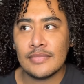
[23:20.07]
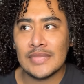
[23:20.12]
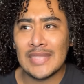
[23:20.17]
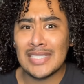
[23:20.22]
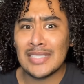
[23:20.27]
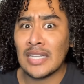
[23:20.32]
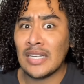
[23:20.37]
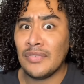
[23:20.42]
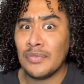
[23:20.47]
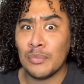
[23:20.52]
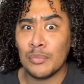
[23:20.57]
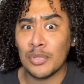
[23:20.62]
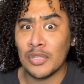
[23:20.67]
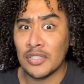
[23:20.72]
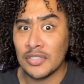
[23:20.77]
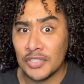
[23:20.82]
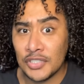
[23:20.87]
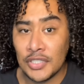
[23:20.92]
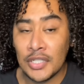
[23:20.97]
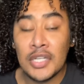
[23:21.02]
That's not even
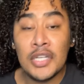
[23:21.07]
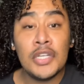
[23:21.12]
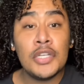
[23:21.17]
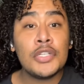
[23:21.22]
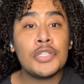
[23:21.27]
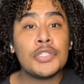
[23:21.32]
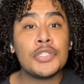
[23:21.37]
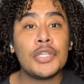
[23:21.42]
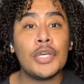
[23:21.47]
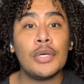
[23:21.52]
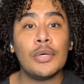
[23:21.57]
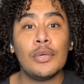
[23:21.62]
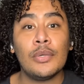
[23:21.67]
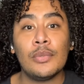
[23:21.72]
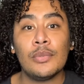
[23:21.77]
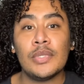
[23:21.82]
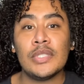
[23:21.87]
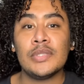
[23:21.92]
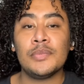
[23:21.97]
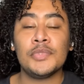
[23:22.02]
brunch.
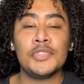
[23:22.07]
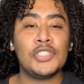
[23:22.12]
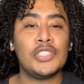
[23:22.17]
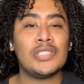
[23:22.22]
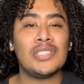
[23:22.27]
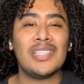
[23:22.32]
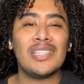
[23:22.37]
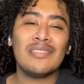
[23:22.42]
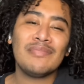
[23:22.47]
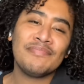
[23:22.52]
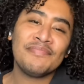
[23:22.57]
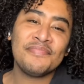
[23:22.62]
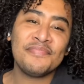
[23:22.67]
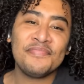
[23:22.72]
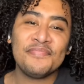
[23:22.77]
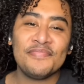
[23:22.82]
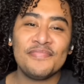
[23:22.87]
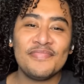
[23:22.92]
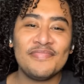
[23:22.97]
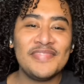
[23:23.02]
So it was just like,
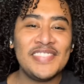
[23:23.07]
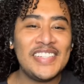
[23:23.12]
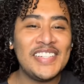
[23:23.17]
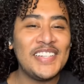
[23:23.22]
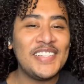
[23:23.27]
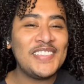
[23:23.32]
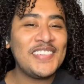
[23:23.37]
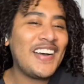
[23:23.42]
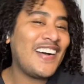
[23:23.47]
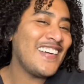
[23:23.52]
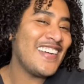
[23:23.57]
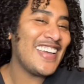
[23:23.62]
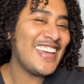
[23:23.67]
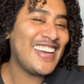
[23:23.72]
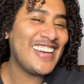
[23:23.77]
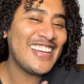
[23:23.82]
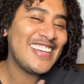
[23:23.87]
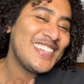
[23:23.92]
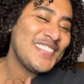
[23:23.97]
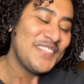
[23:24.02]
I'll get
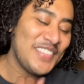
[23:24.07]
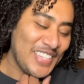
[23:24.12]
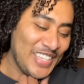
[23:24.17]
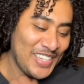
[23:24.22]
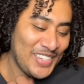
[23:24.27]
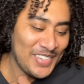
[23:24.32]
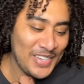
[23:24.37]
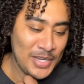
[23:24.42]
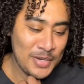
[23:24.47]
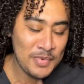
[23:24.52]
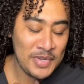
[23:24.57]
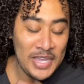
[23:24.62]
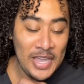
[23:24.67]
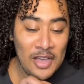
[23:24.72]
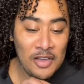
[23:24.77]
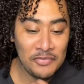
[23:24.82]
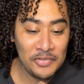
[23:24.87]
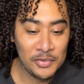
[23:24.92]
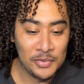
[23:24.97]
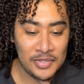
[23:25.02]
it. It'll be cute. I can make an
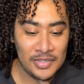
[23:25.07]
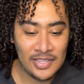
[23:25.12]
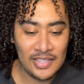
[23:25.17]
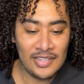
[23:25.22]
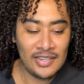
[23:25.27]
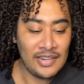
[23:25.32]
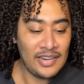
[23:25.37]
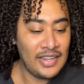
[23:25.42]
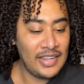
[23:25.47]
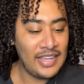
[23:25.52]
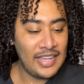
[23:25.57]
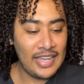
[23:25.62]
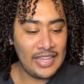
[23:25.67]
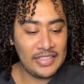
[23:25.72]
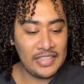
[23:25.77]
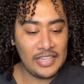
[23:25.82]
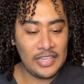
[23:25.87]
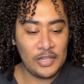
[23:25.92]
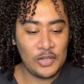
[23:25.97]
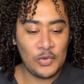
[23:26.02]
outfit with it. I
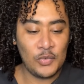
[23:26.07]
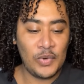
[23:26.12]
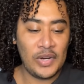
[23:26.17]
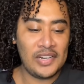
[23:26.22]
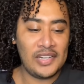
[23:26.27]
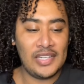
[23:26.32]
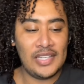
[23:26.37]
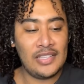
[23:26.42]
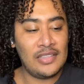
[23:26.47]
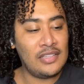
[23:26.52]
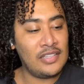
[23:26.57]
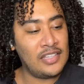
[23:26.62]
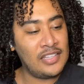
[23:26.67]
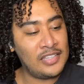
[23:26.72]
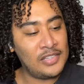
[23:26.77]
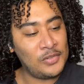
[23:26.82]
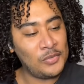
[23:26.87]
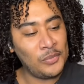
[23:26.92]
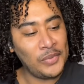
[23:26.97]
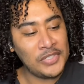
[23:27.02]
think I could wear it in
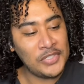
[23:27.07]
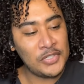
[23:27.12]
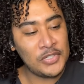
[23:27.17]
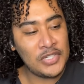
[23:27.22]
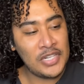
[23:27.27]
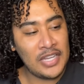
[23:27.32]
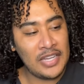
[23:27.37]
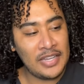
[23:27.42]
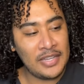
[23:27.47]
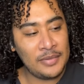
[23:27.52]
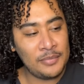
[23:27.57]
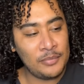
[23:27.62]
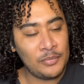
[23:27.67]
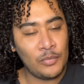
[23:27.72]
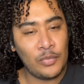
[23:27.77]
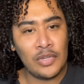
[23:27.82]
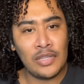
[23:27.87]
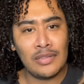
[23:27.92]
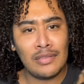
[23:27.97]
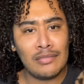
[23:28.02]
the winter time
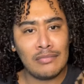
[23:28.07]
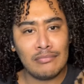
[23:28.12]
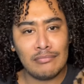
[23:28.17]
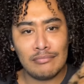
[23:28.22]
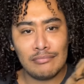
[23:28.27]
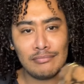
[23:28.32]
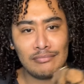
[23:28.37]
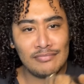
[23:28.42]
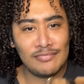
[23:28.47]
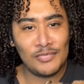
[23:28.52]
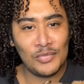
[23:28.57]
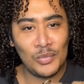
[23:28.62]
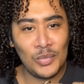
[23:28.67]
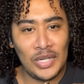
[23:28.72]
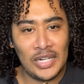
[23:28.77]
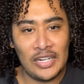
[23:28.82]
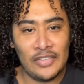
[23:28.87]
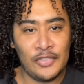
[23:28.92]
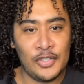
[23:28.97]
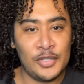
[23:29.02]
with
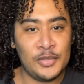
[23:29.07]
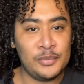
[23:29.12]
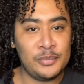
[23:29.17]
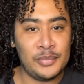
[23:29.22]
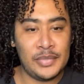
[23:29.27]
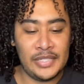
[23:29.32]
whatever.